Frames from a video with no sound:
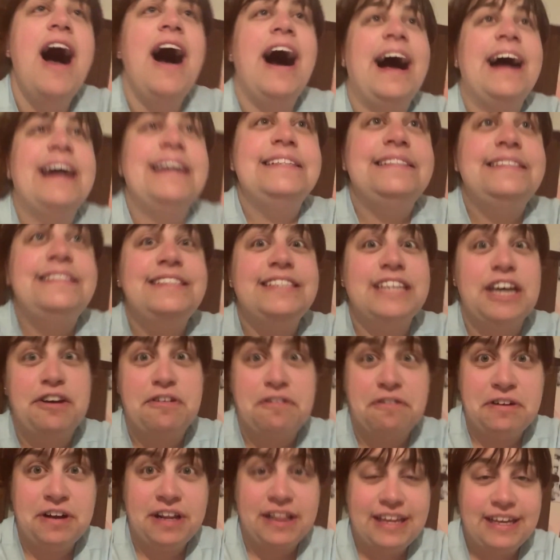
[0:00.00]
I
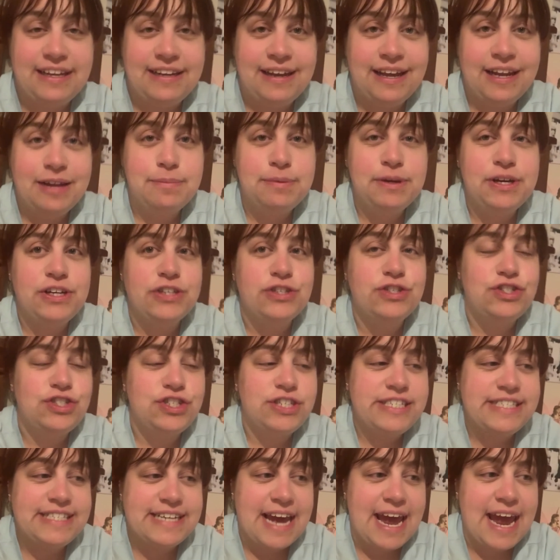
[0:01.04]
definitely need it because
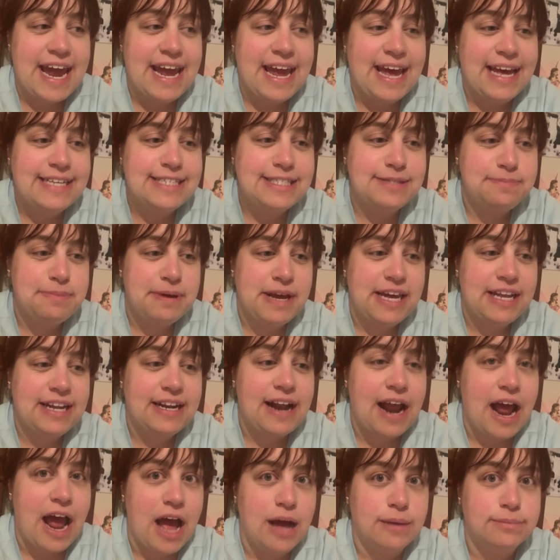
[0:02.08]
today has been
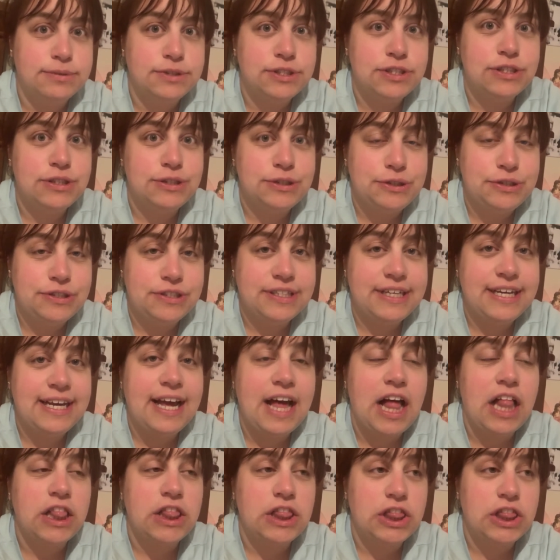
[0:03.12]
an absolutely